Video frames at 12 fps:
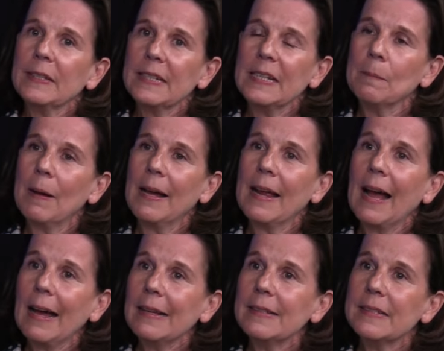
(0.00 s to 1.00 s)
team I
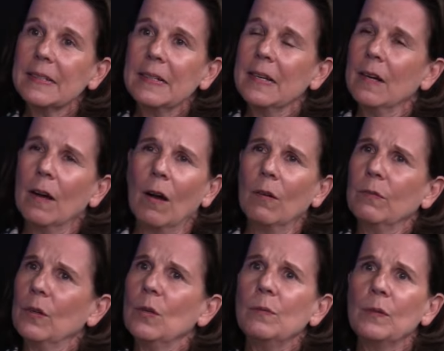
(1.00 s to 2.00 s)
had of
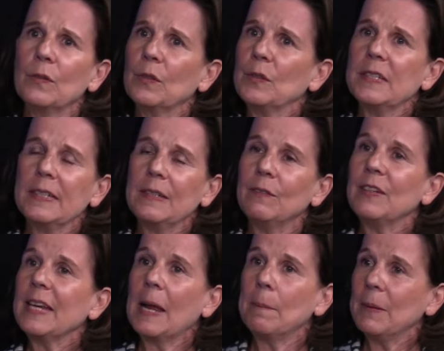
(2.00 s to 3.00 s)
over 30
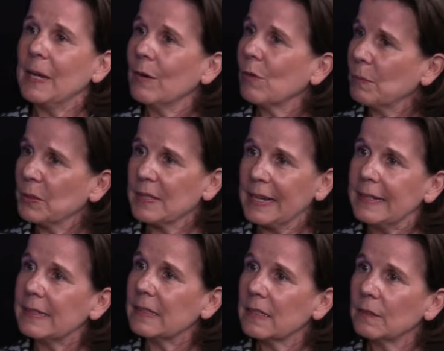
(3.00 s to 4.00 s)
VIP
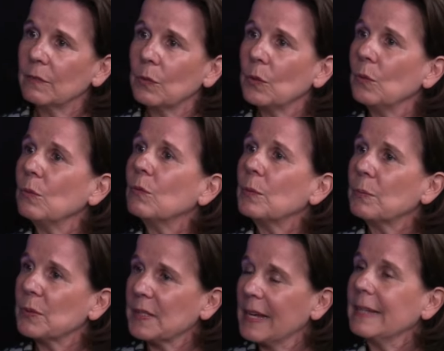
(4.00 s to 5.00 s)
representatives who
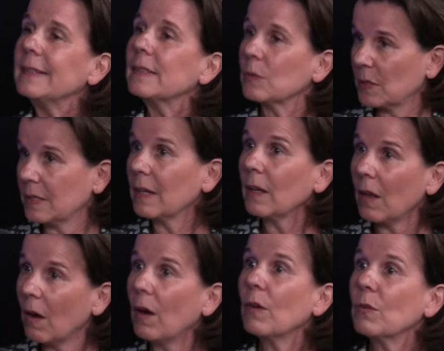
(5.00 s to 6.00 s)
represent, who still
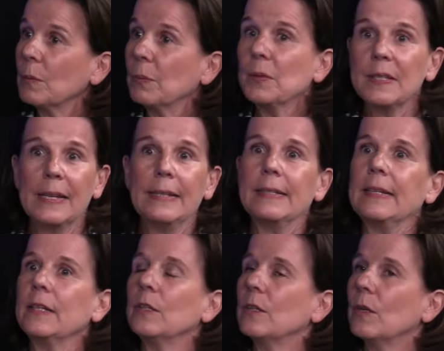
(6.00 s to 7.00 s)
are
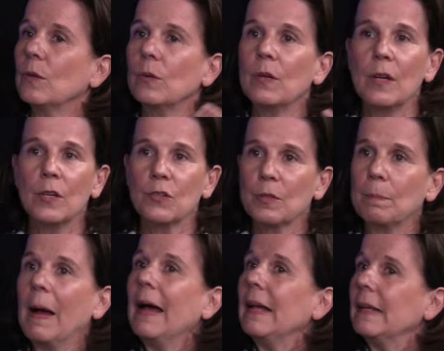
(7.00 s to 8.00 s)
representing, you know,
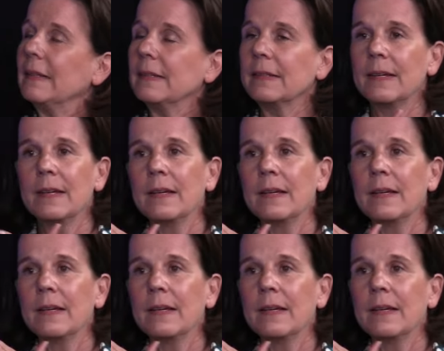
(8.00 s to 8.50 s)
Japan,